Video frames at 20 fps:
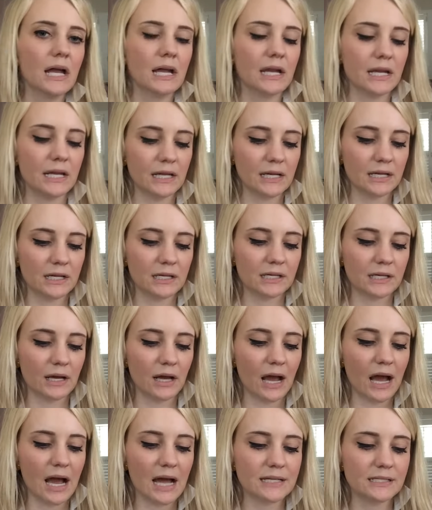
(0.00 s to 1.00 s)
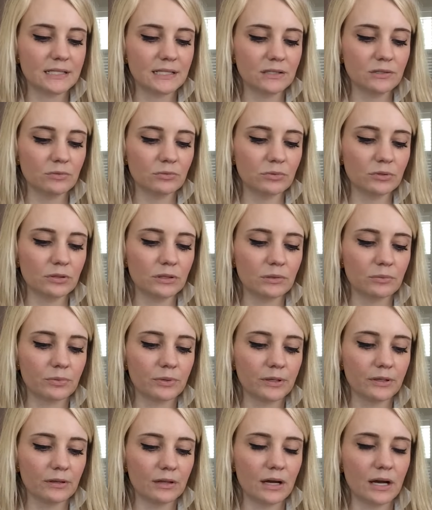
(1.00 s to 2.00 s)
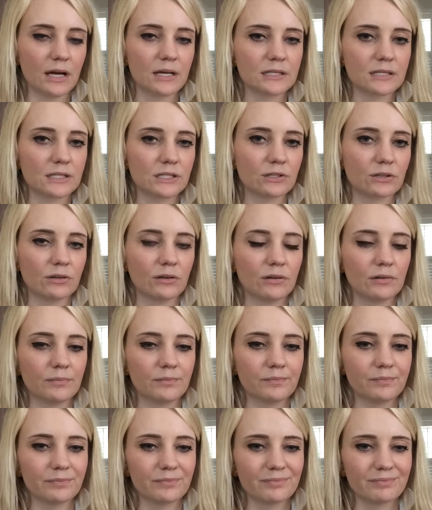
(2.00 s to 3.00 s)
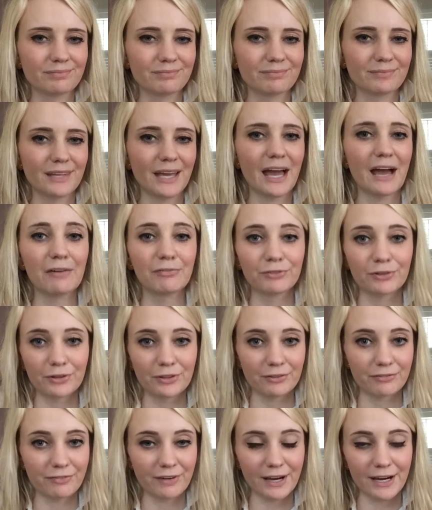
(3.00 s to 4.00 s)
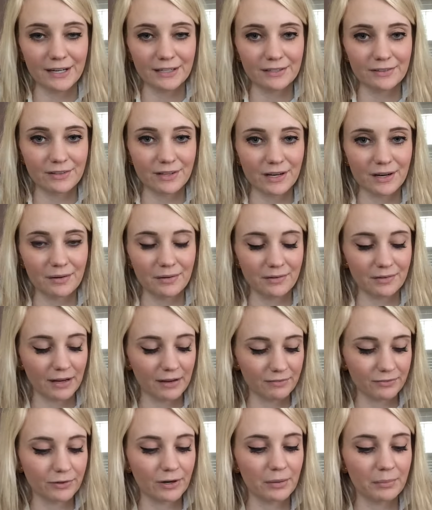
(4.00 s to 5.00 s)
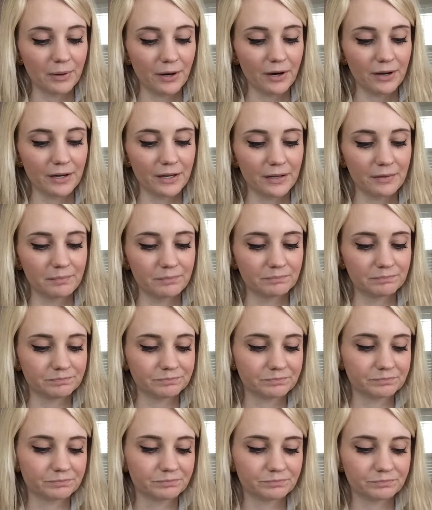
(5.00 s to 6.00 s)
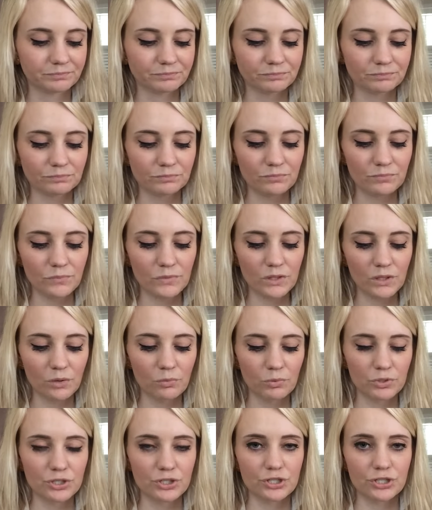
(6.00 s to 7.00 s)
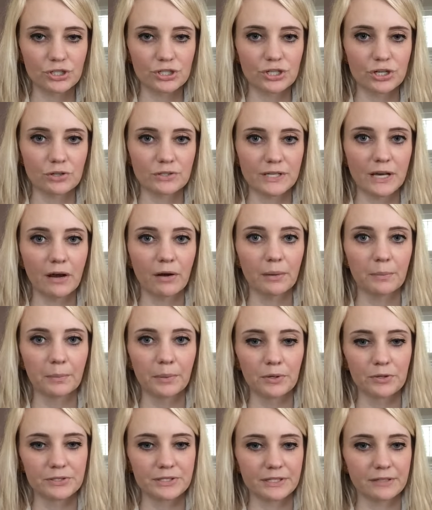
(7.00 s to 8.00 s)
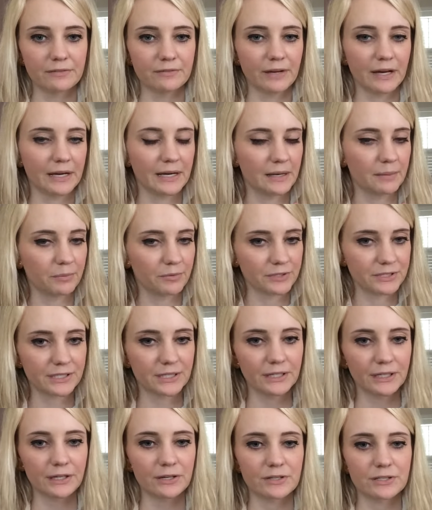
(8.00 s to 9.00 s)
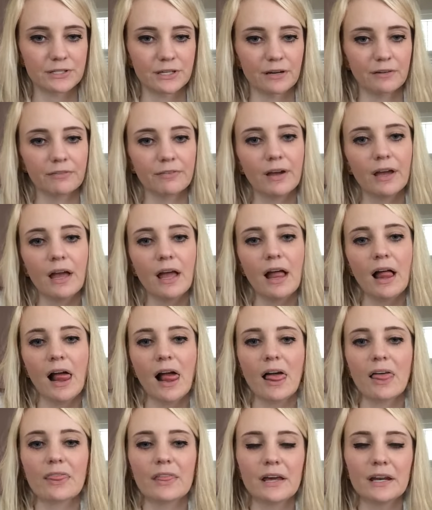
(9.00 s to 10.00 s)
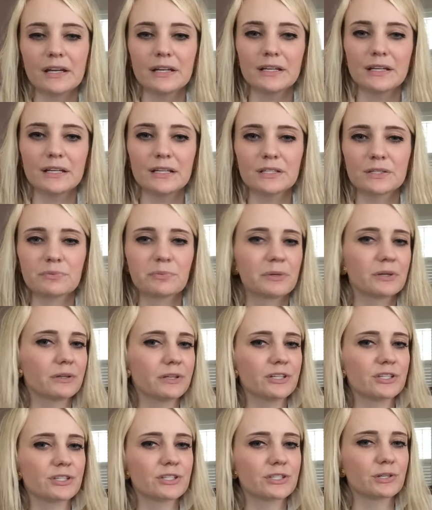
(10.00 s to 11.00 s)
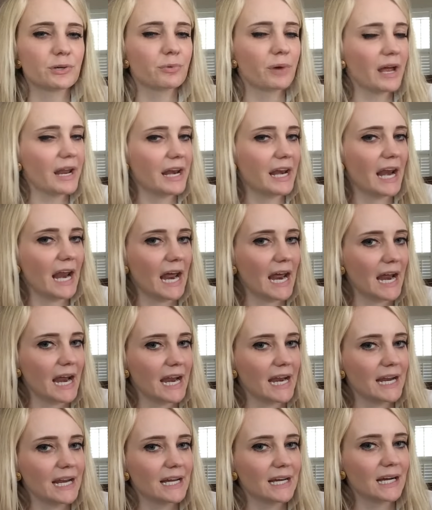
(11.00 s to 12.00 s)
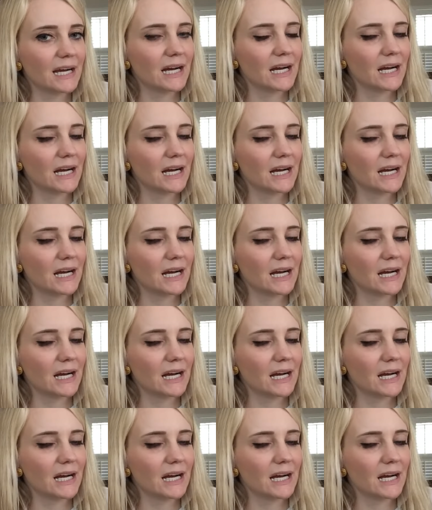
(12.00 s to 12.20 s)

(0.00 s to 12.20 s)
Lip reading: And I didn't really realize until after the fact that after I bought it, which just shows how impulsive I am with skincare stuff, that it is really just a retin-A